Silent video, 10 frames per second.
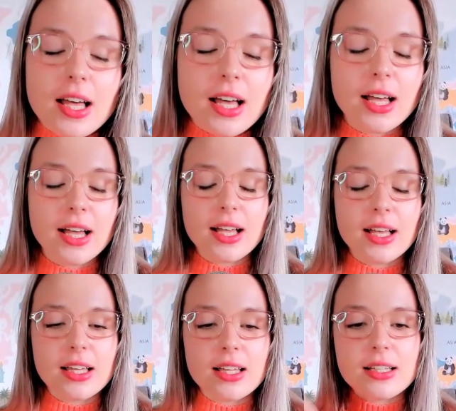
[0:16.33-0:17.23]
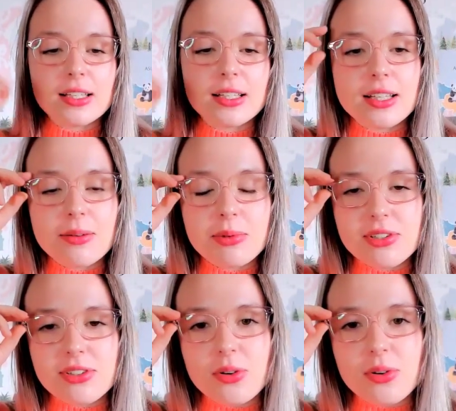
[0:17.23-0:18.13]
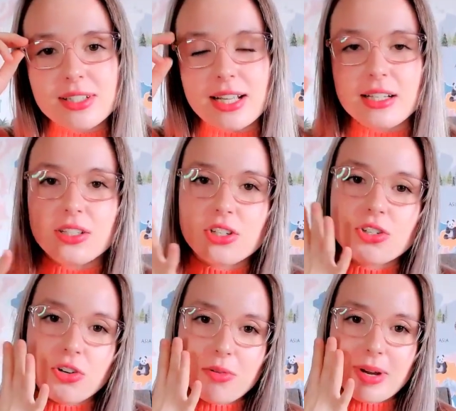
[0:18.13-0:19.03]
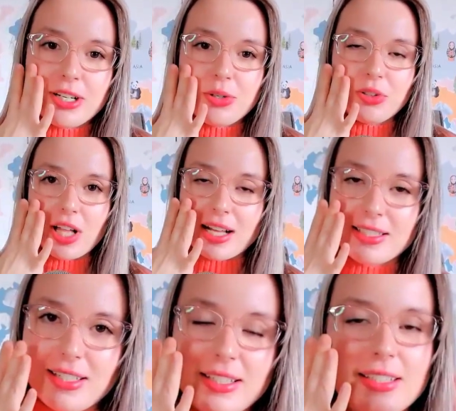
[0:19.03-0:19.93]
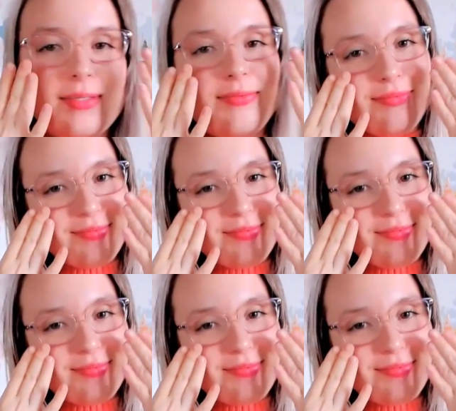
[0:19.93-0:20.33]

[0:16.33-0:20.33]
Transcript: I was so excited to show you my new glasses.